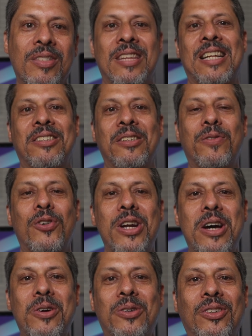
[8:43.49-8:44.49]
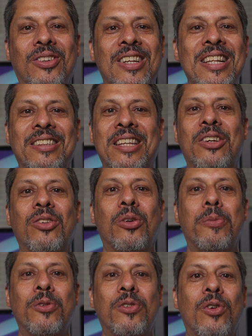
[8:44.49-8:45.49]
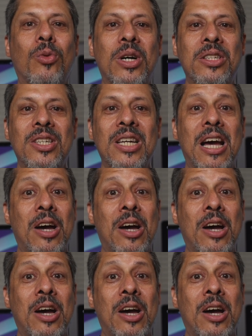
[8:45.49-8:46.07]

That's it for now. Thank you so much for watching.